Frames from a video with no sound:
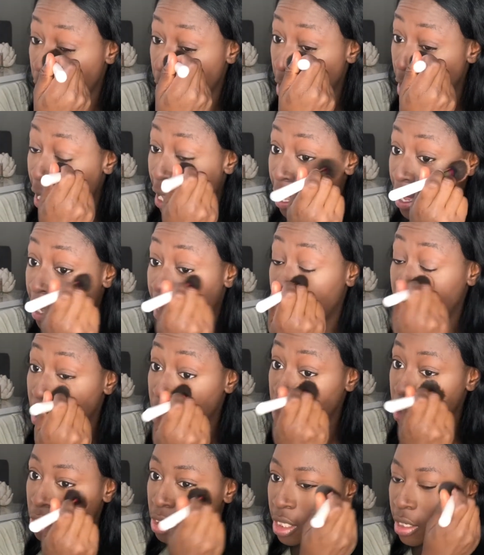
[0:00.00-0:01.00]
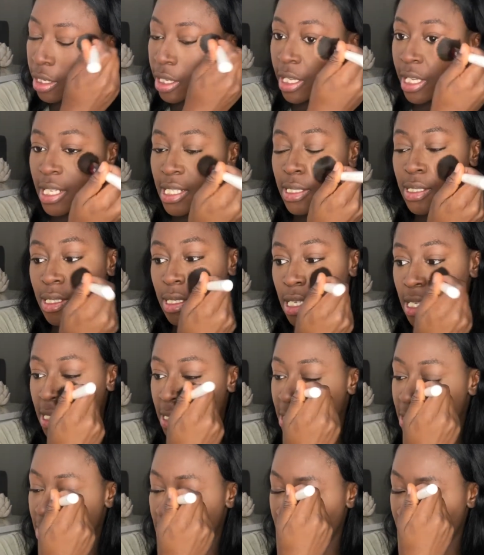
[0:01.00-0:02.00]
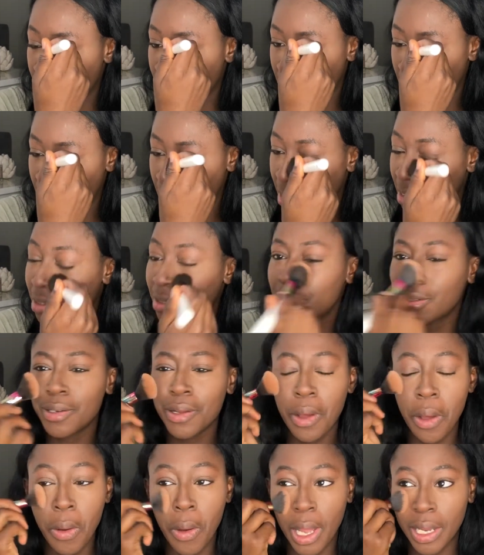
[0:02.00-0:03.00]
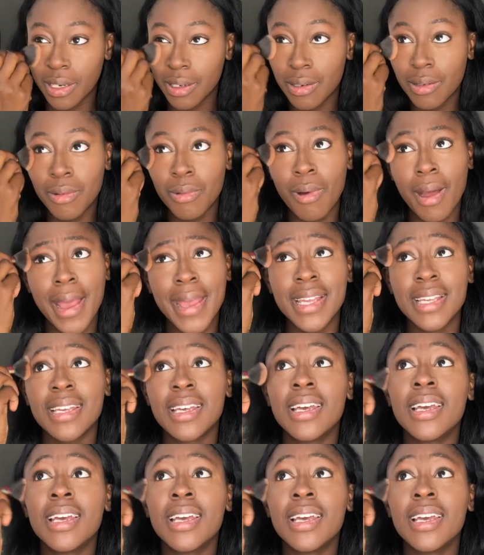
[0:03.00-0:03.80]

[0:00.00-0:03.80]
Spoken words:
and there is some, I don't know why.